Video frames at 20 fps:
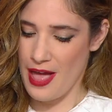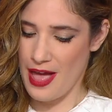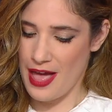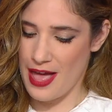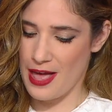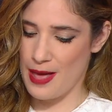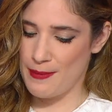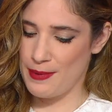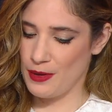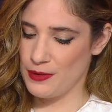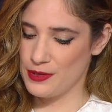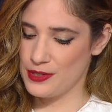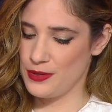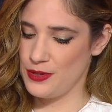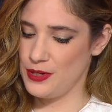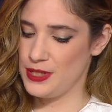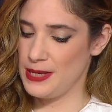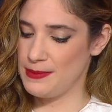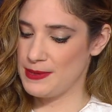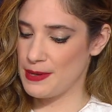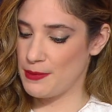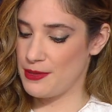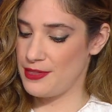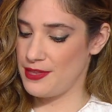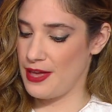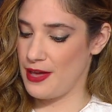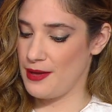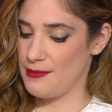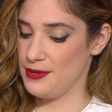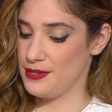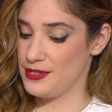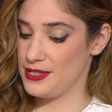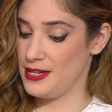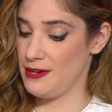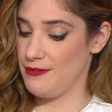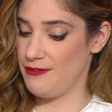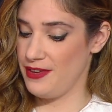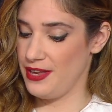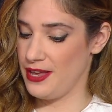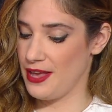uh, but also you teamed up with, uh,
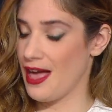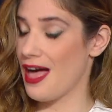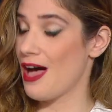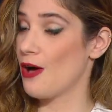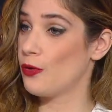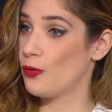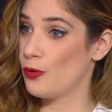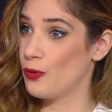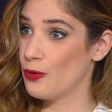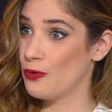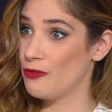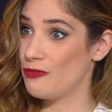Sylvie Hoarau